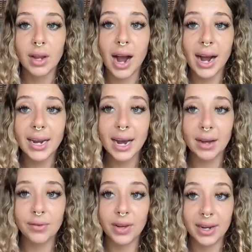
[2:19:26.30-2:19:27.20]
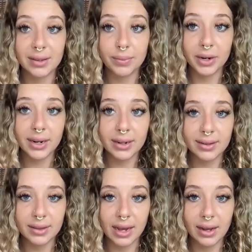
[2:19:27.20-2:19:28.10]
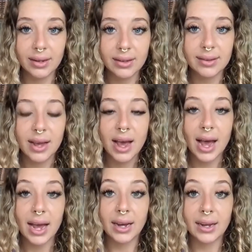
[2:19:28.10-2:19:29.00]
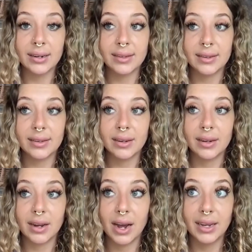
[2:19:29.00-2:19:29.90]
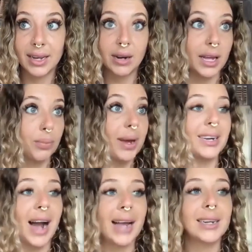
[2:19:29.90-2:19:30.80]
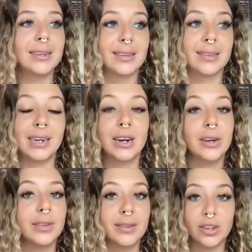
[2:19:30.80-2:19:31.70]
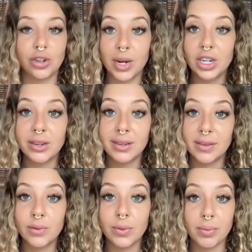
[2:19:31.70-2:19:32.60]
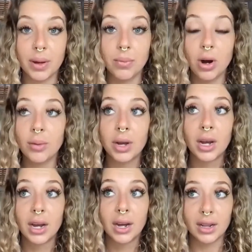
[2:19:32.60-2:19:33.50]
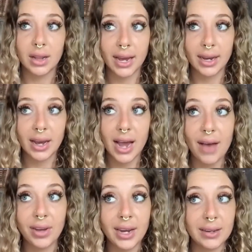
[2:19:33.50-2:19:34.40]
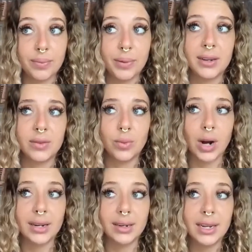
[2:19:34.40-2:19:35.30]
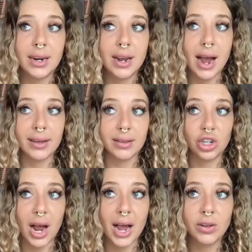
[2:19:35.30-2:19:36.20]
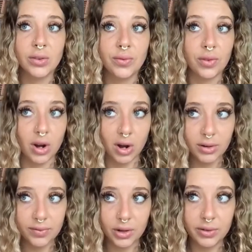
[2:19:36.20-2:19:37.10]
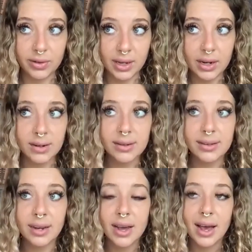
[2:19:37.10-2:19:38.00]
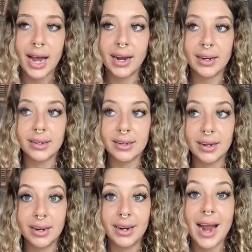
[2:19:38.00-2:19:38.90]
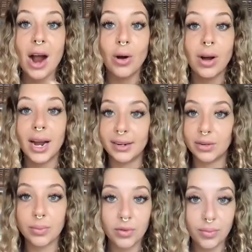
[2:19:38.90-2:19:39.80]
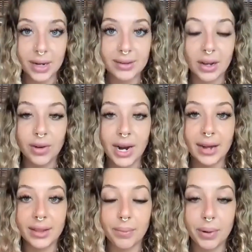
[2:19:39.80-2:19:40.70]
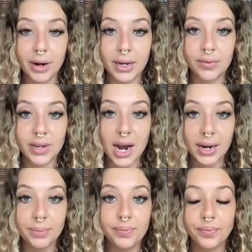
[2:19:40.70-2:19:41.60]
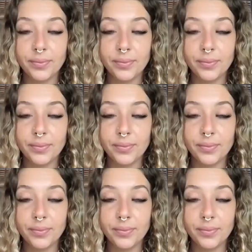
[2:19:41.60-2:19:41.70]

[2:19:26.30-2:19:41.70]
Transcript: I have experienced things and again, like been guided to scenarios and situations, even with my mom, like having experienced what I did as a child for all of those years. And now I had to remove myself and I had that period of time.